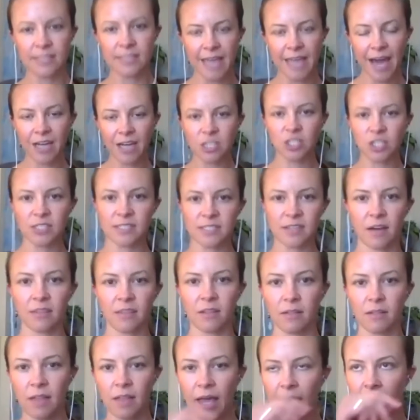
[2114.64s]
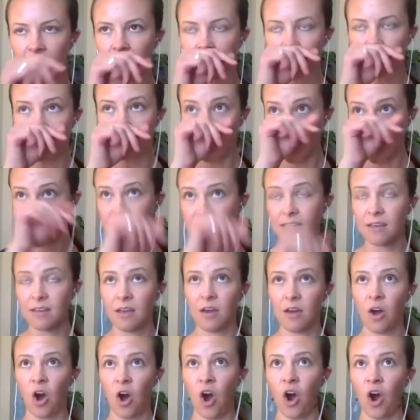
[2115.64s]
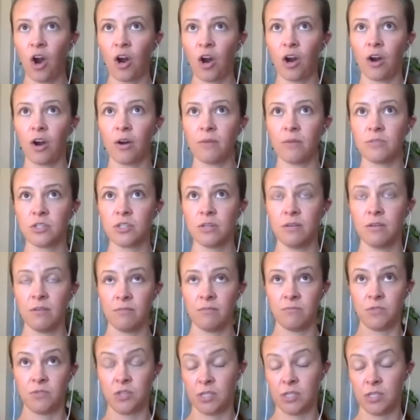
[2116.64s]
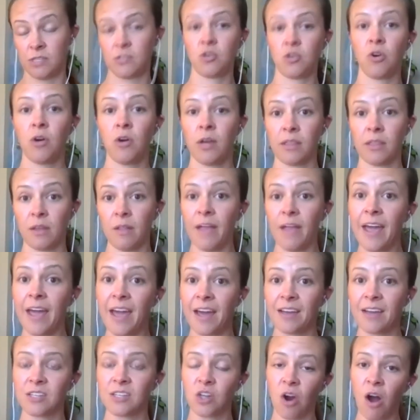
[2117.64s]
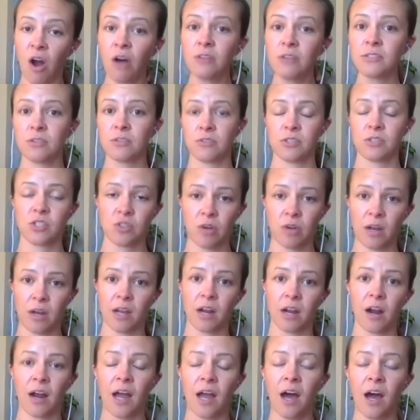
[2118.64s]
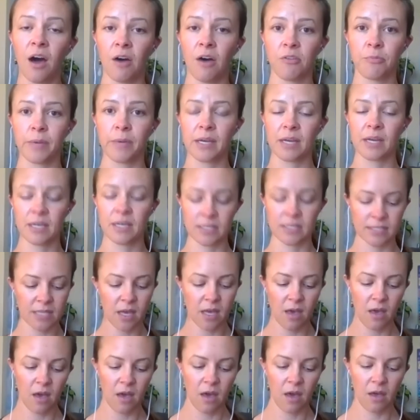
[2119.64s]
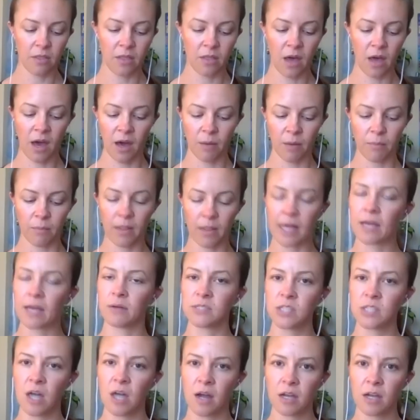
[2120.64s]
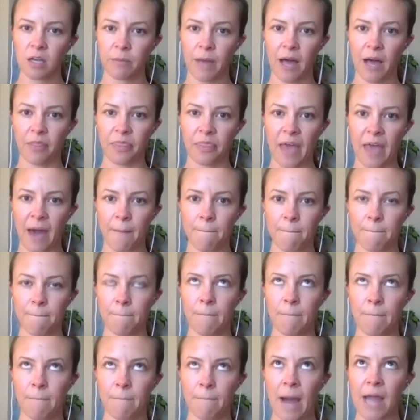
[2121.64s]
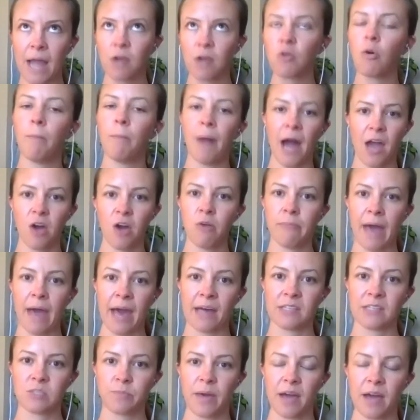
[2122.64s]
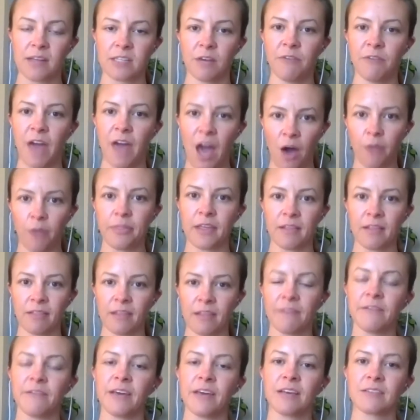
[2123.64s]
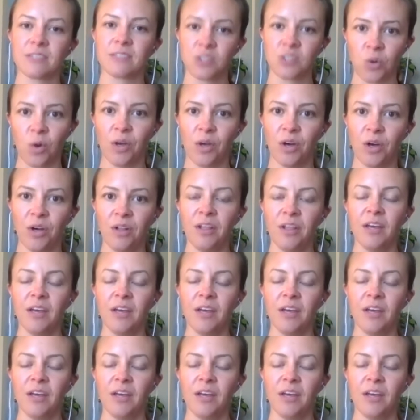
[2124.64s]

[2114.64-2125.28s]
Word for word: actions on the land that are destroying the land are also destroying our health because um, like I was talking about, that microbiome aspect of healthy living soil